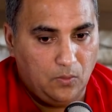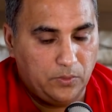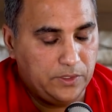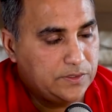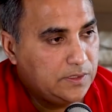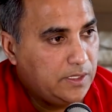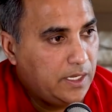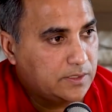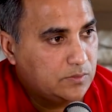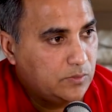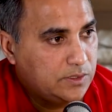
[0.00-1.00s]
what do you see
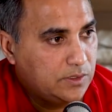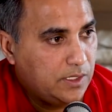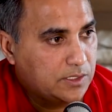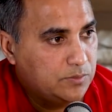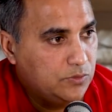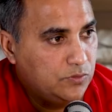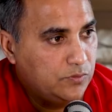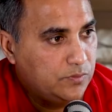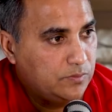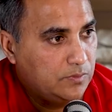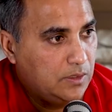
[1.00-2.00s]
next? What's your next
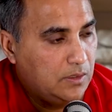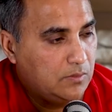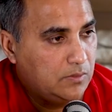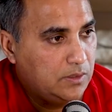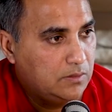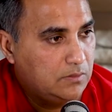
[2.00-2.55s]
move? What do